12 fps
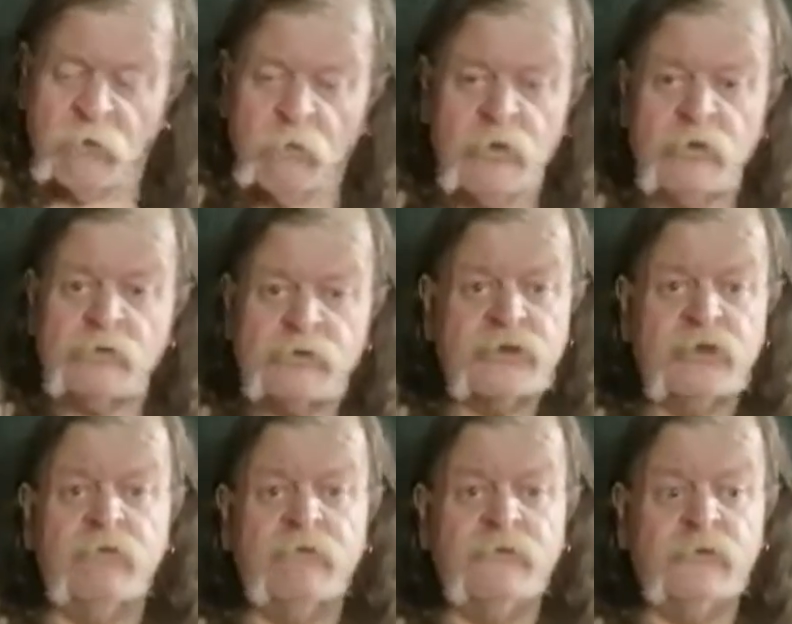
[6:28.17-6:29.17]
We also
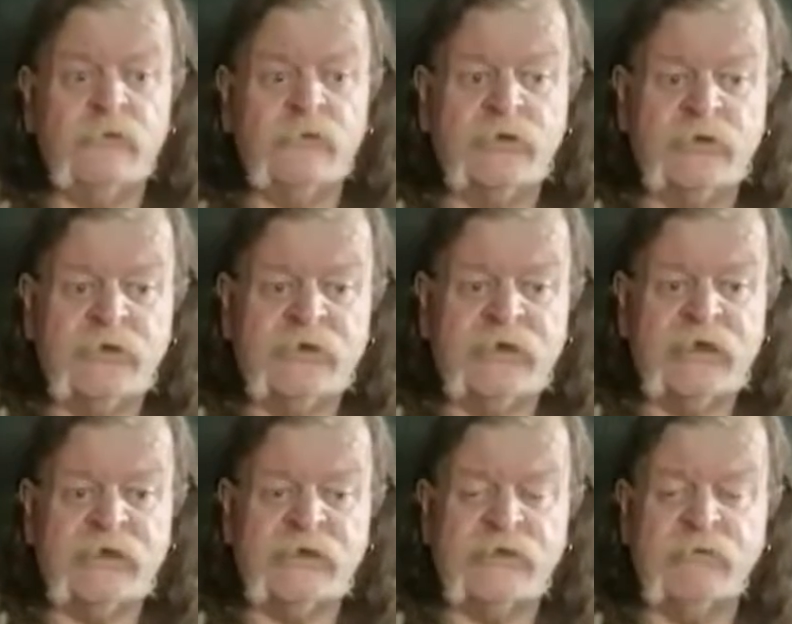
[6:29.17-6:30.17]
were fortunate to
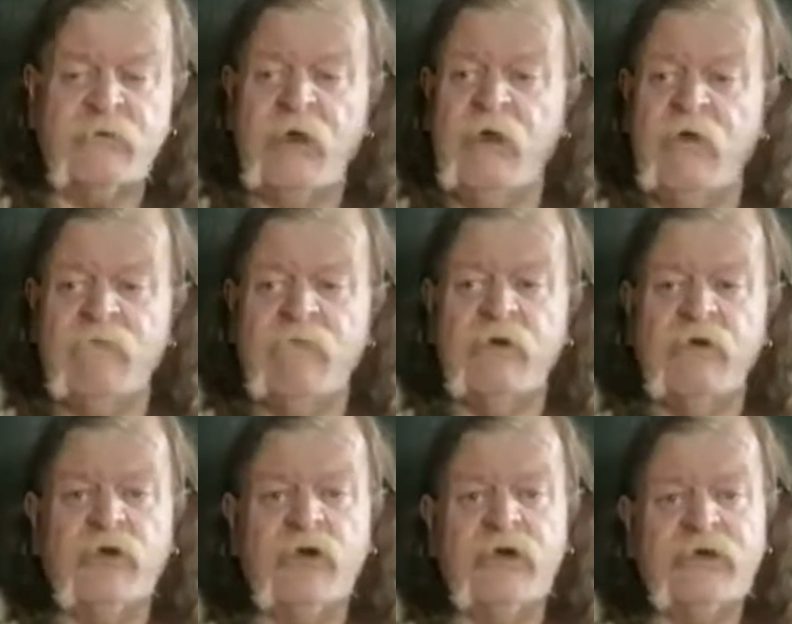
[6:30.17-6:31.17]
get some
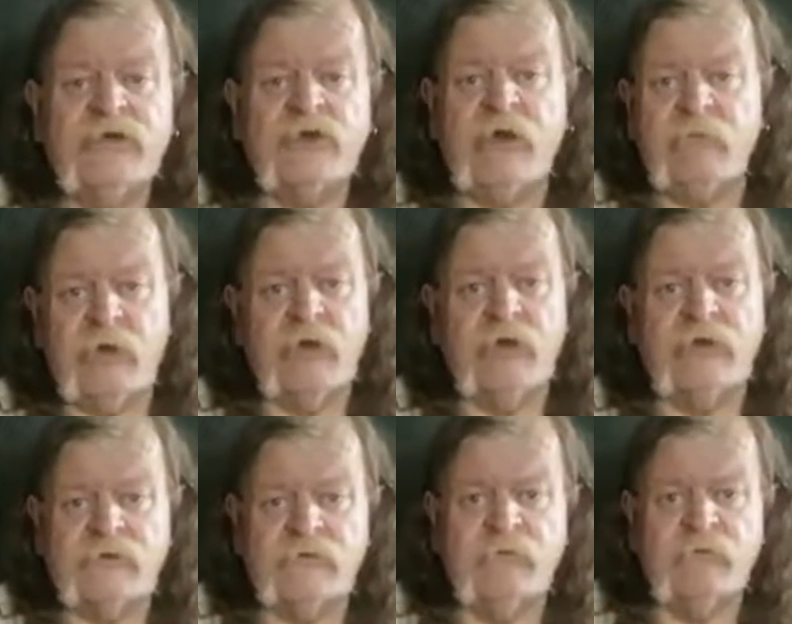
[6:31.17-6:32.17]
very early tram
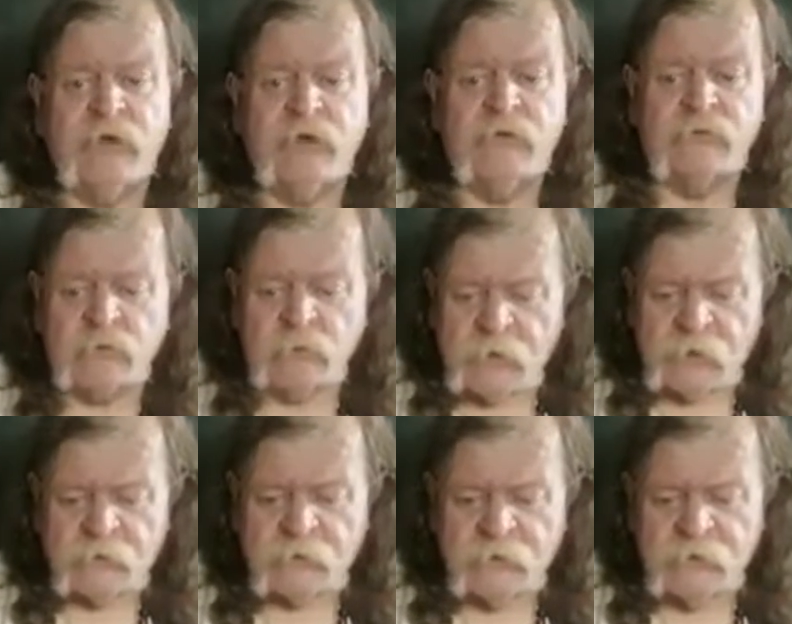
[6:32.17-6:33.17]
lines from there as well.